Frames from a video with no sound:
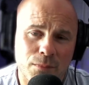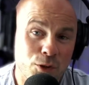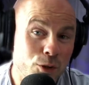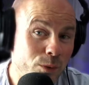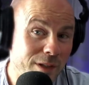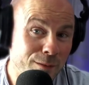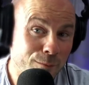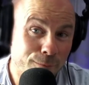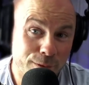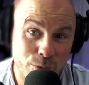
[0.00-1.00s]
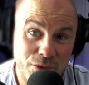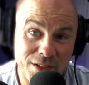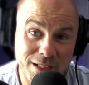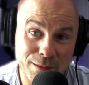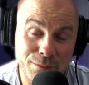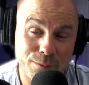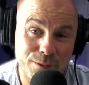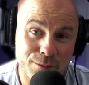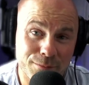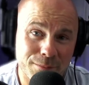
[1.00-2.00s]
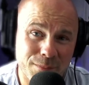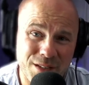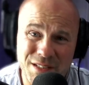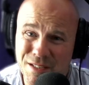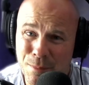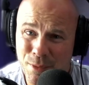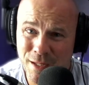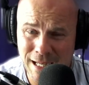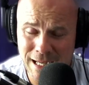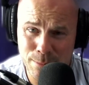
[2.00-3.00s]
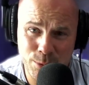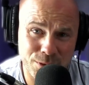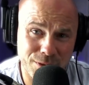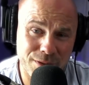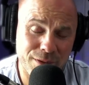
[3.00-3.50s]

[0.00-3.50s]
you didn't feel safe that something happened